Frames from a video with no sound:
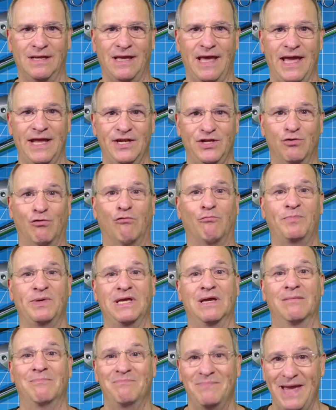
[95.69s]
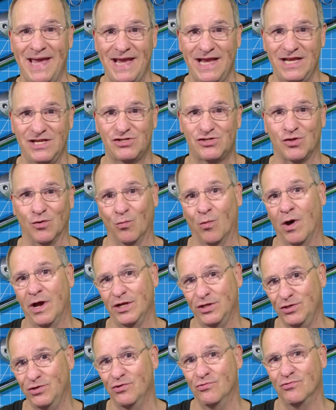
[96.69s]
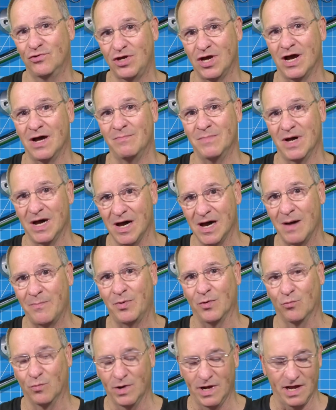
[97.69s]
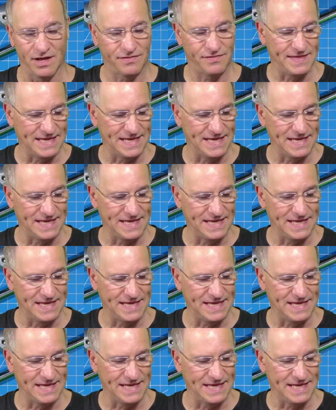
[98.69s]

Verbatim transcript: and you'll be amazed what you come up with.